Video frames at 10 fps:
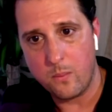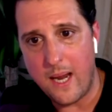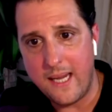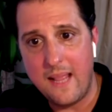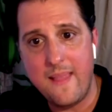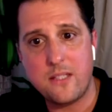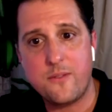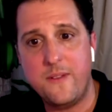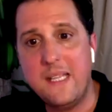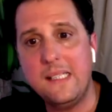right? And that
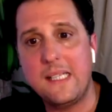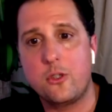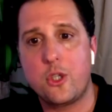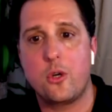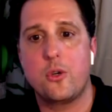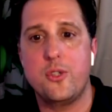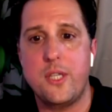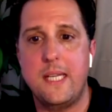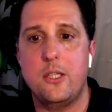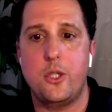feeling turns
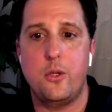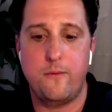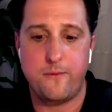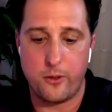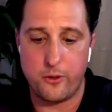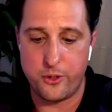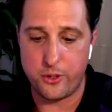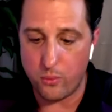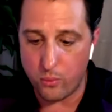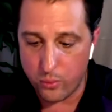into first
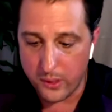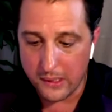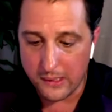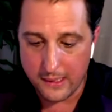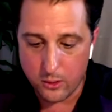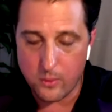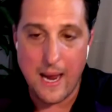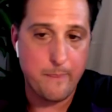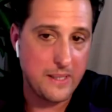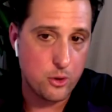really
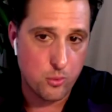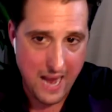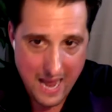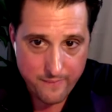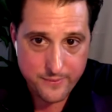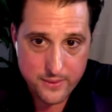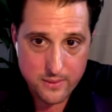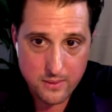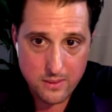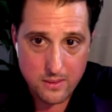crappy
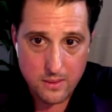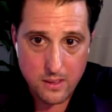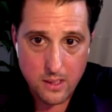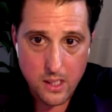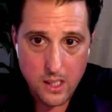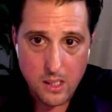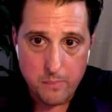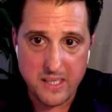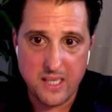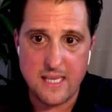drafts,
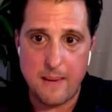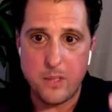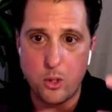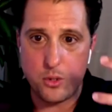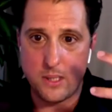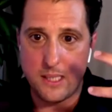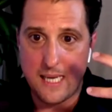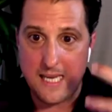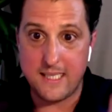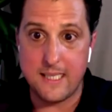because I'm usually
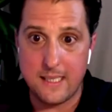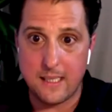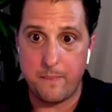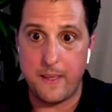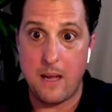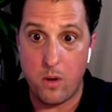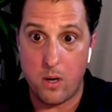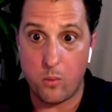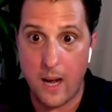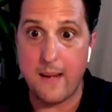like, I see something, I want
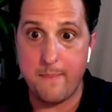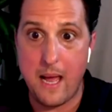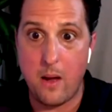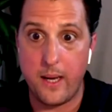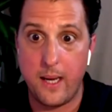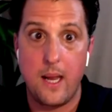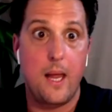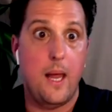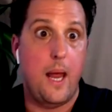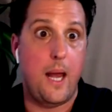to write about it,
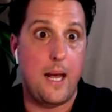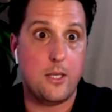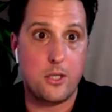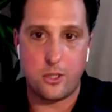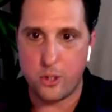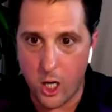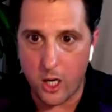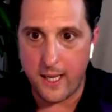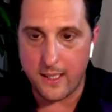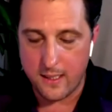and I
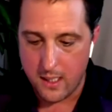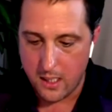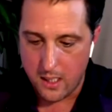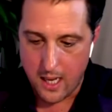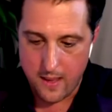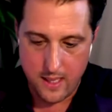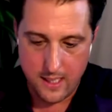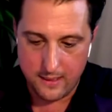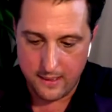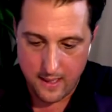start it. And
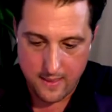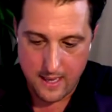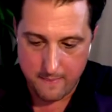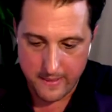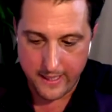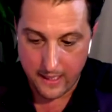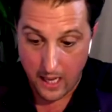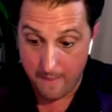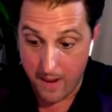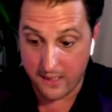then I'm like,
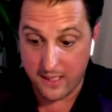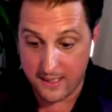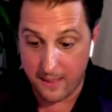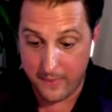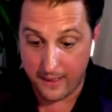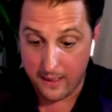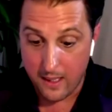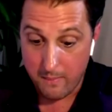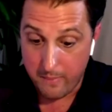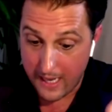I'm onto something,
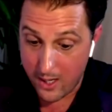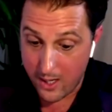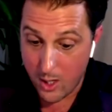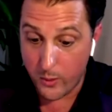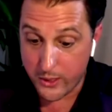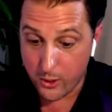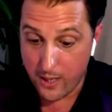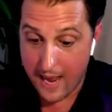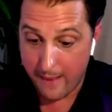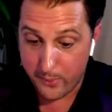but I know it's
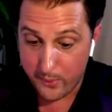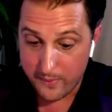crap.